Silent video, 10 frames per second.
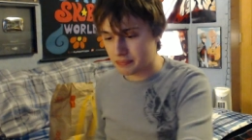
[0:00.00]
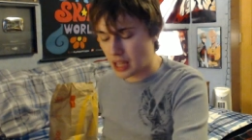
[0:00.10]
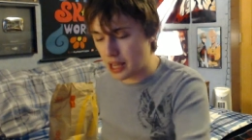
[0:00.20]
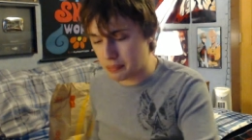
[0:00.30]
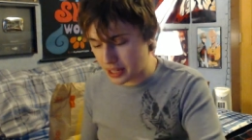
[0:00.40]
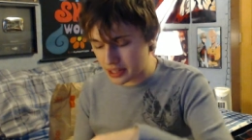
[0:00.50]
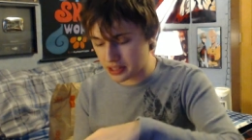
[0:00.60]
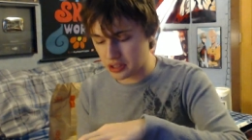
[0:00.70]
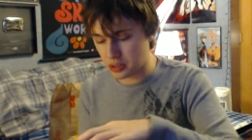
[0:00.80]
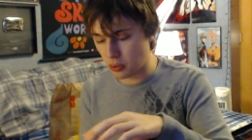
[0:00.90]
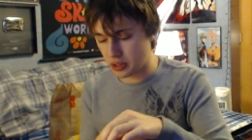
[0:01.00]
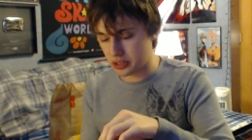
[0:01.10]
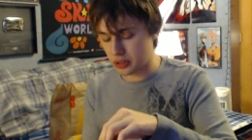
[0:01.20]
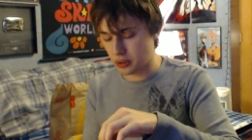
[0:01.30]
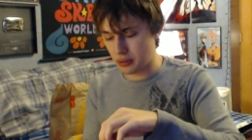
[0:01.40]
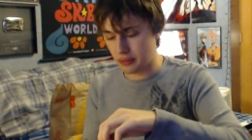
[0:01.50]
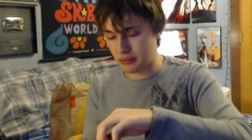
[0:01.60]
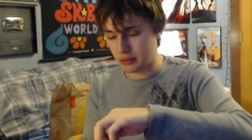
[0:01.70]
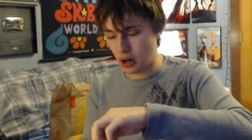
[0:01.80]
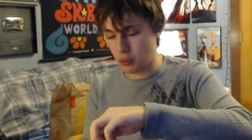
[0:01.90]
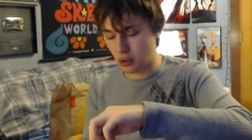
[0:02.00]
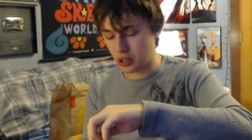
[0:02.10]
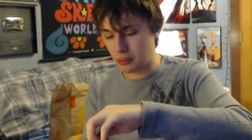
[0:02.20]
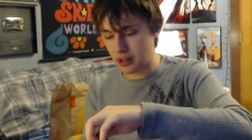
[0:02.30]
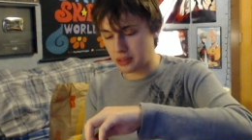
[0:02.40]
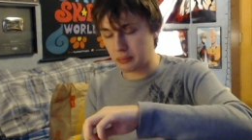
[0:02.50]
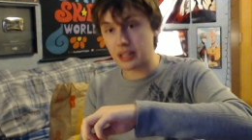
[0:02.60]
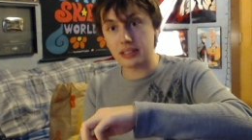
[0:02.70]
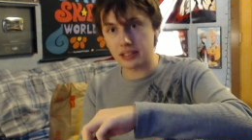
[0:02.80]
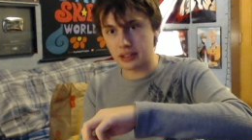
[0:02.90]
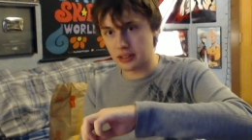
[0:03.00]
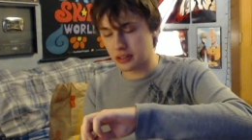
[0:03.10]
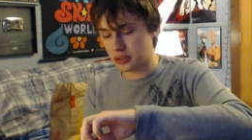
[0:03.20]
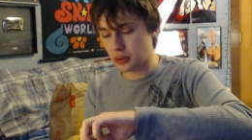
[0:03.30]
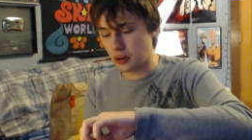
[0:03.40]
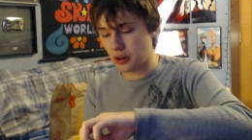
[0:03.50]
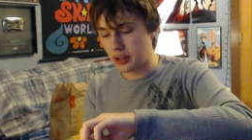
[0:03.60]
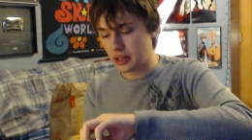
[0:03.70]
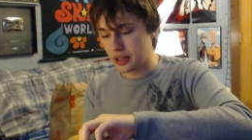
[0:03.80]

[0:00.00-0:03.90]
I had pizza this morning too. A coworker brought some pizza into the store.